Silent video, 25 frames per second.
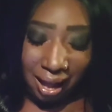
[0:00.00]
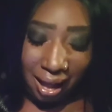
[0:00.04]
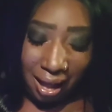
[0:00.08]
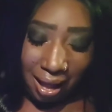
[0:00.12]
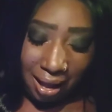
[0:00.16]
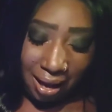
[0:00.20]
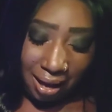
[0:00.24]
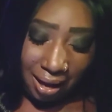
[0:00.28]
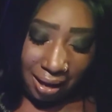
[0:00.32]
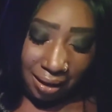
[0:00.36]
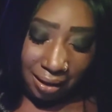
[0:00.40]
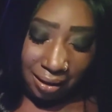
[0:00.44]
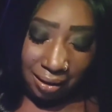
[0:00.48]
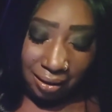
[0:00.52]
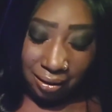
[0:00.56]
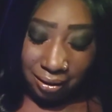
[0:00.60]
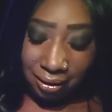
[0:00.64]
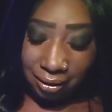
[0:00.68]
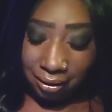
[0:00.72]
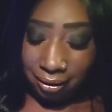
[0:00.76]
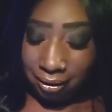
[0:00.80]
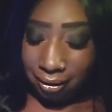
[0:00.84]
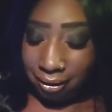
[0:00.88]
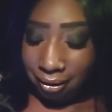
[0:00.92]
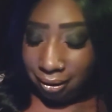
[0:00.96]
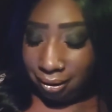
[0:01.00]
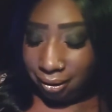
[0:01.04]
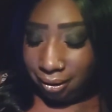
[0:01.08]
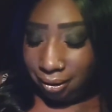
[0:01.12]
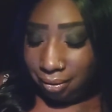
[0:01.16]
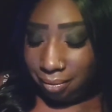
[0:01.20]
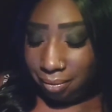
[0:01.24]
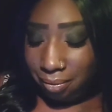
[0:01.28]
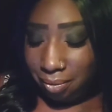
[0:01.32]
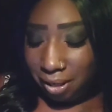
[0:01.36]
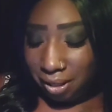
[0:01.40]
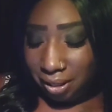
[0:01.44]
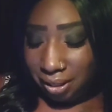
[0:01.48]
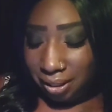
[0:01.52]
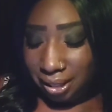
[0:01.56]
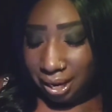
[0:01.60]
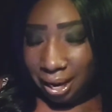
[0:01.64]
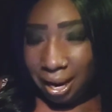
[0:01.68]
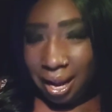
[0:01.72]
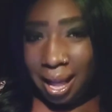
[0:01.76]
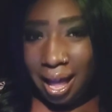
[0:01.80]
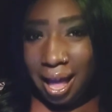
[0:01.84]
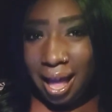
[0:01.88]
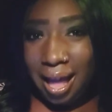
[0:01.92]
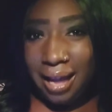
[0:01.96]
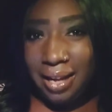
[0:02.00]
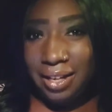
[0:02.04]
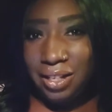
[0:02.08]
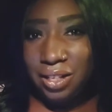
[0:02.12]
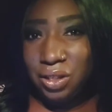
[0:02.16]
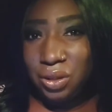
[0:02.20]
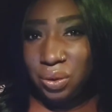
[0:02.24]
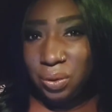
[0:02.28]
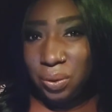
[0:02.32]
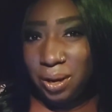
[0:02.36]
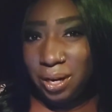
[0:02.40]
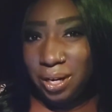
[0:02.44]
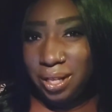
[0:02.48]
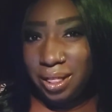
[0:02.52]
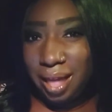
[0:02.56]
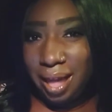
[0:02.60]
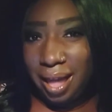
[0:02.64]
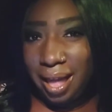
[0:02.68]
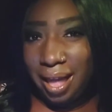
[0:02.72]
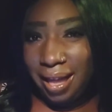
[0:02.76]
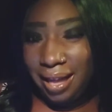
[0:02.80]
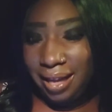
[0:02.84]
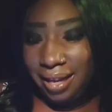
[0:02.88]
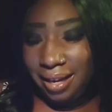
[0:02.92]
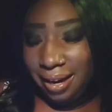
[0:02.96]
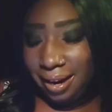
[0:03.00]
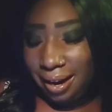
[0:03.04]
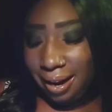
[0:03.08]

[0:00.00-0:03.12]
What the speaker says: I must say I enjoyed that.